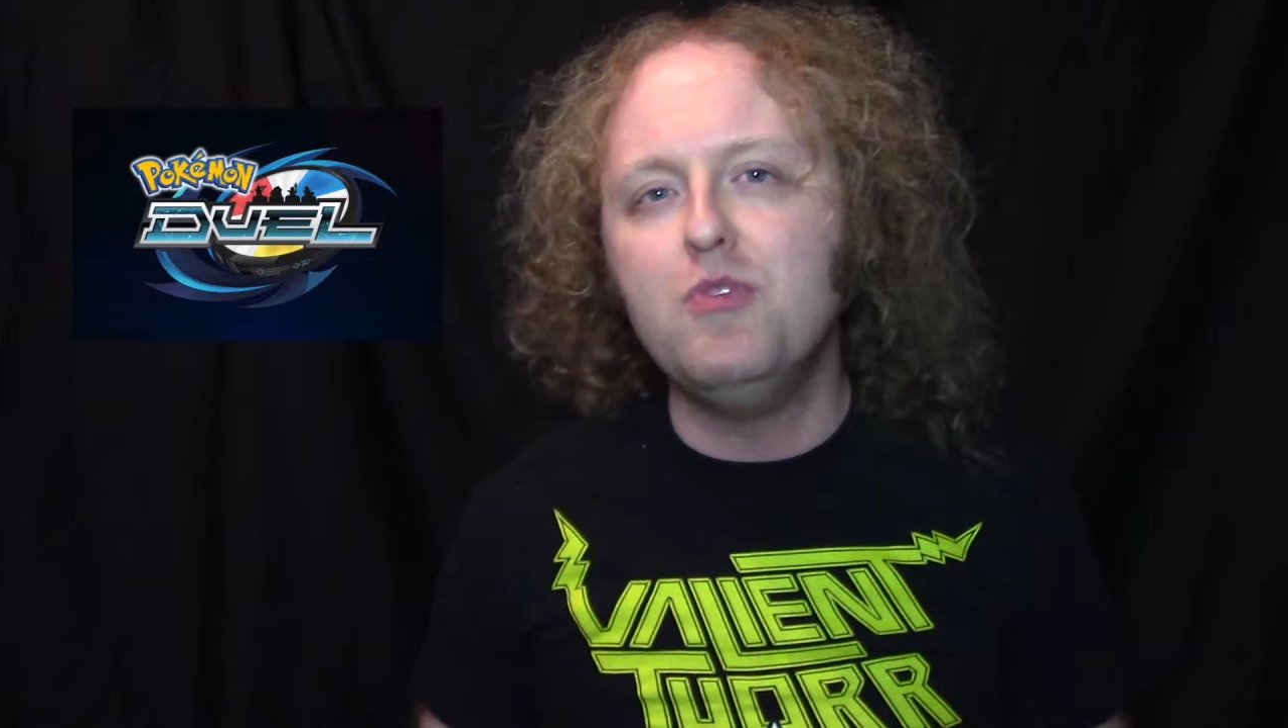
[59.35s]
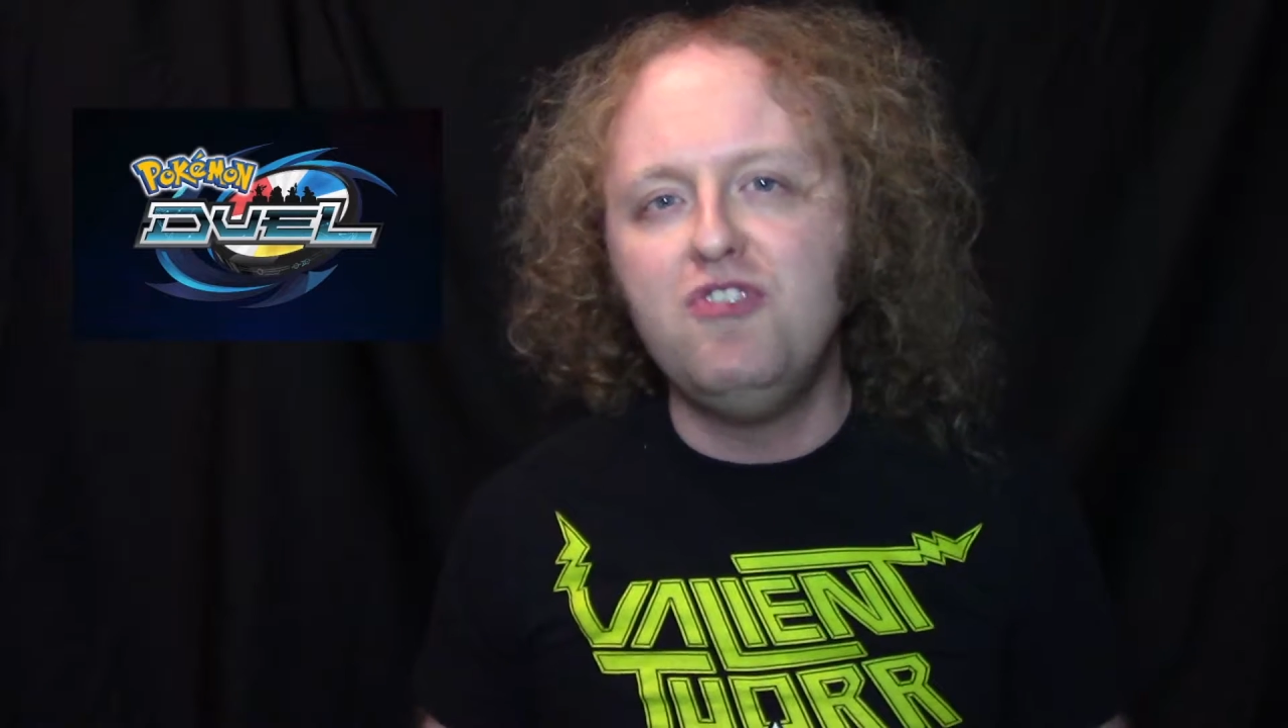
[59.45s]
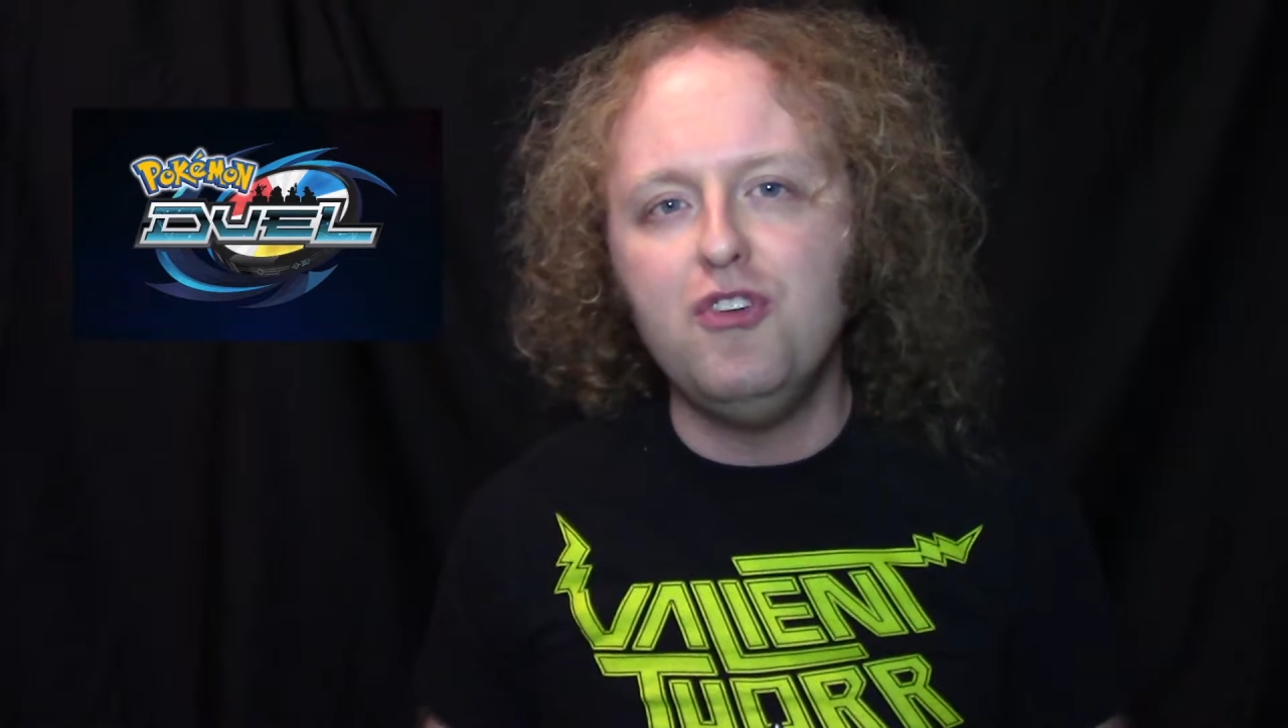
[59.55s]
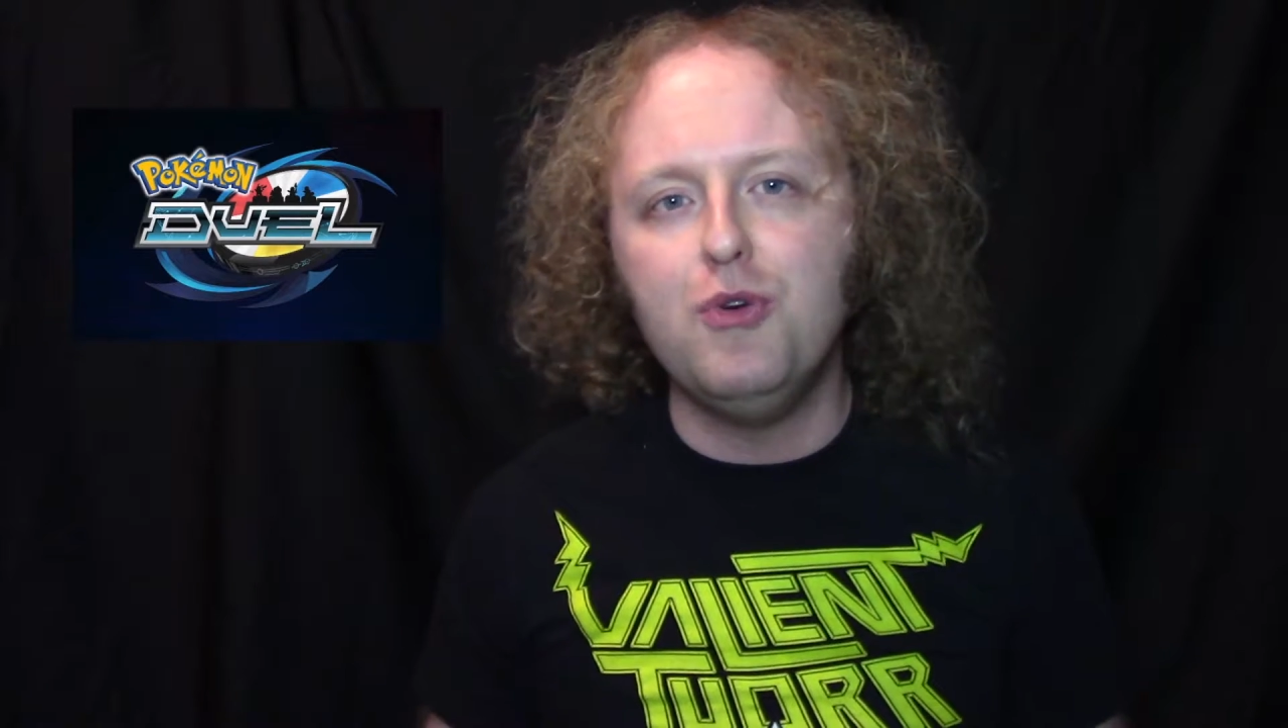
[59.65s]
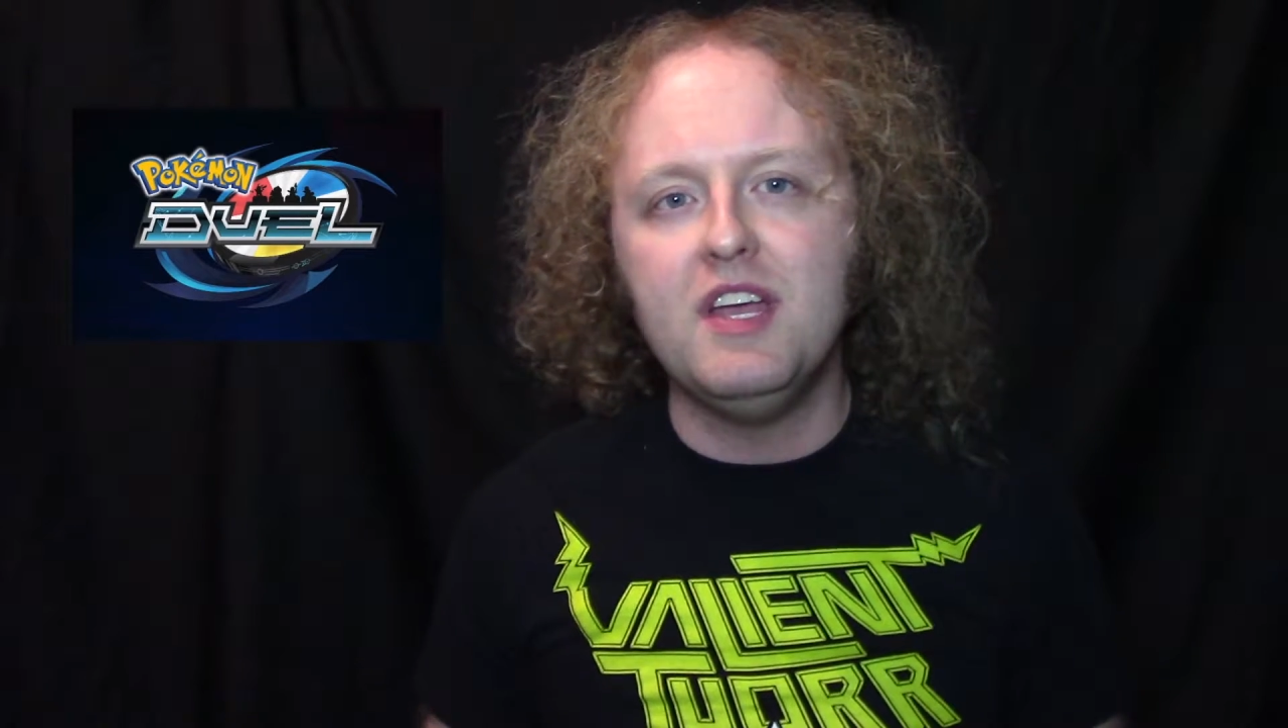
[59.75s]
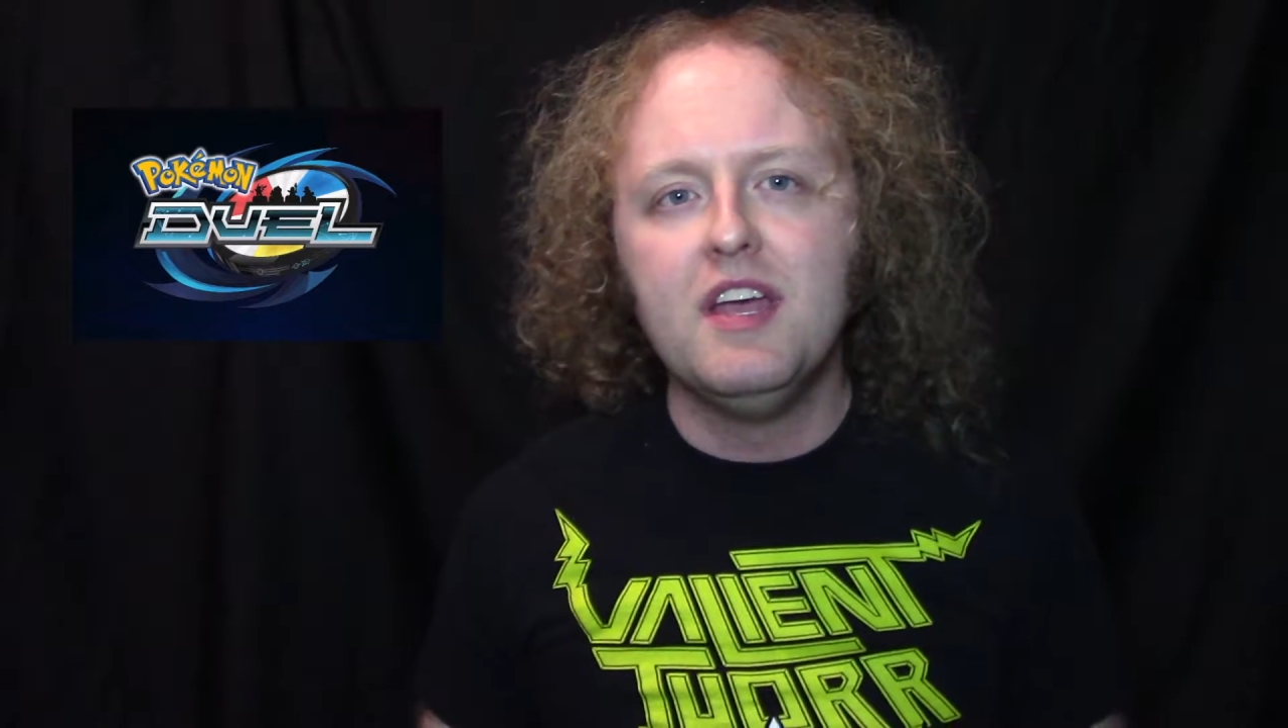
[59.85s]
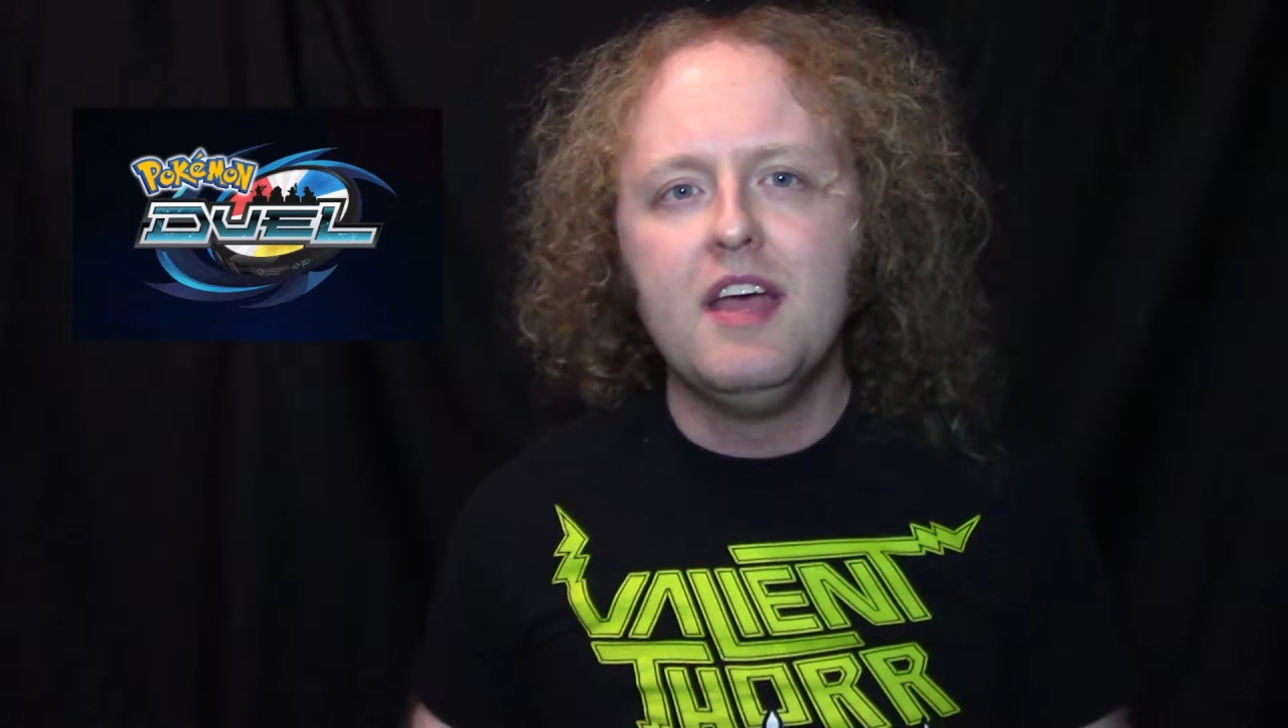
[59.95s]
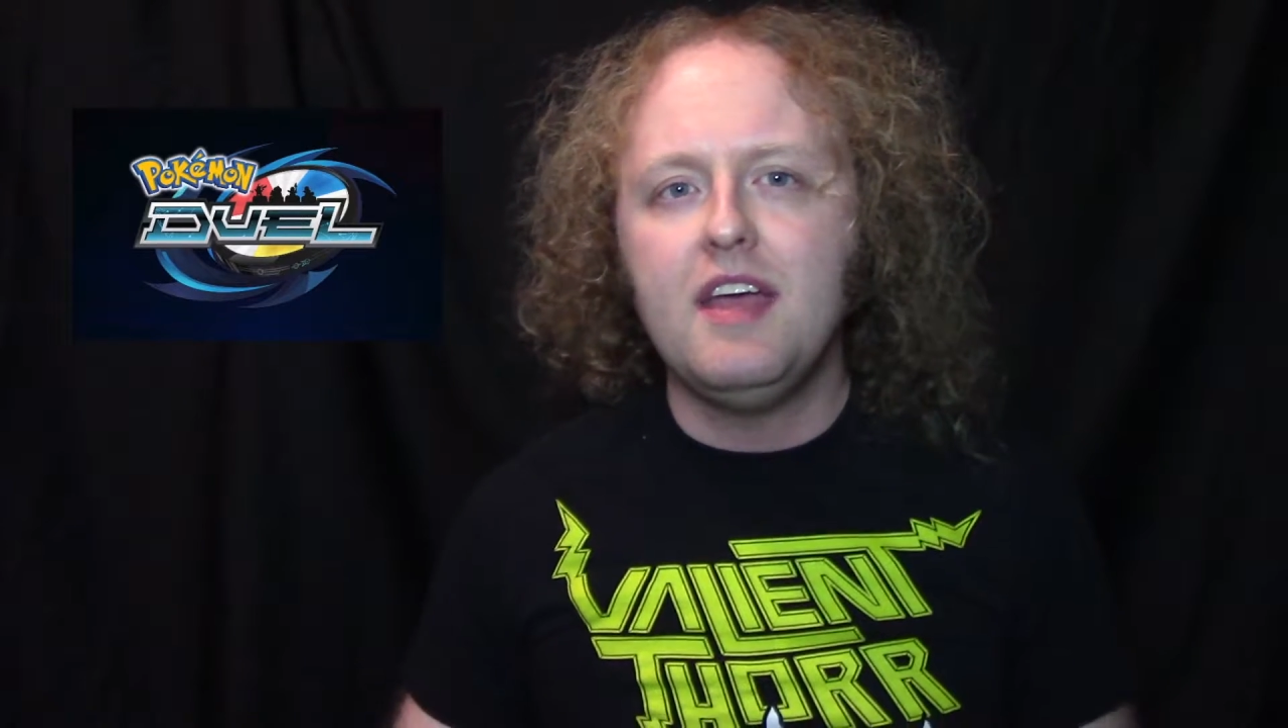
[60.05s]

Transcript: was doing